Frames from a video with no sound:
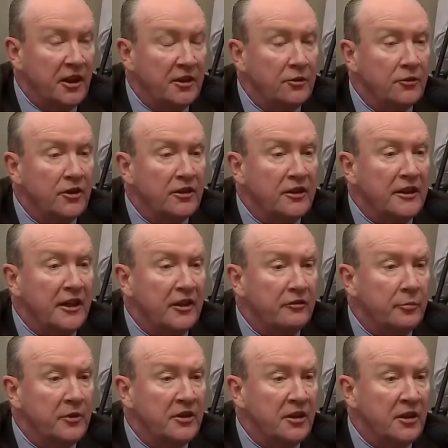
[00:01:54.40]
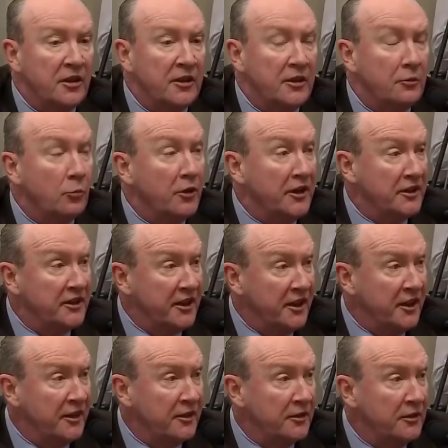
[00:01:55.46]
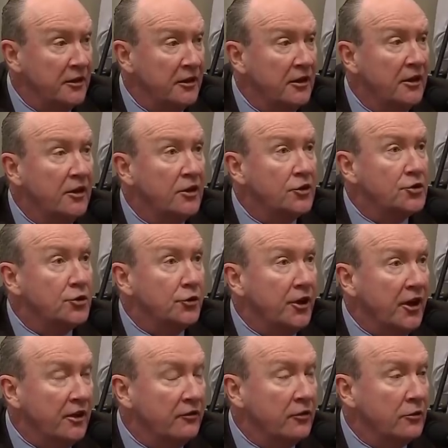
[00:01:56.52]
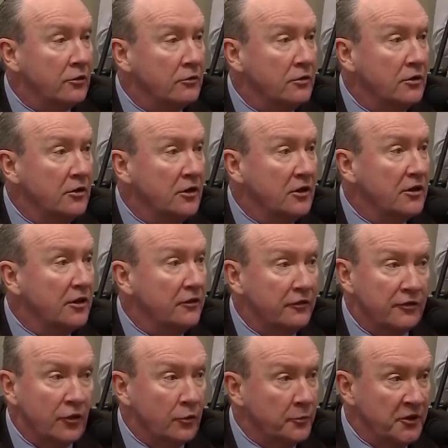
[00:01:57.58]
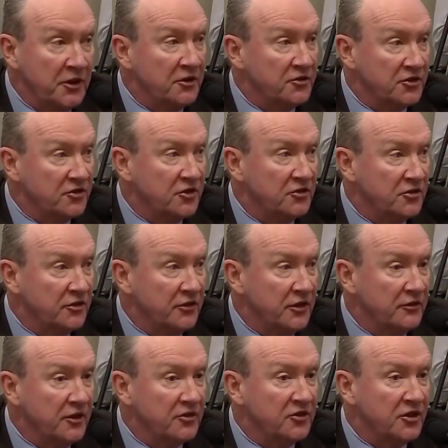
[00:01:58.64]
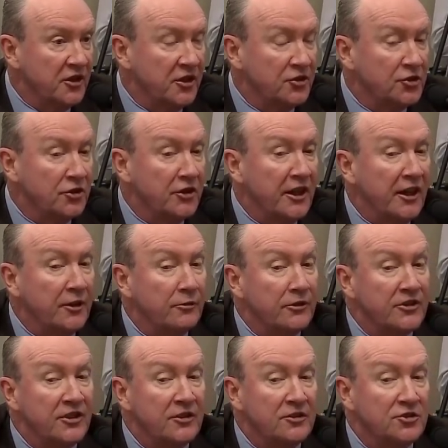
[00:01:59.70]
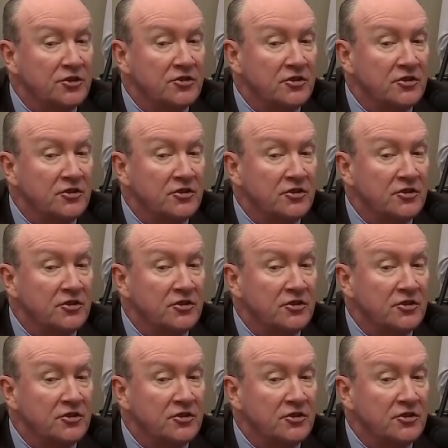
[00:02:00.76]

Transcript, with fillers: don't think the FBI, when it can, should ever confirm the existence of an investigation. Counterintelligence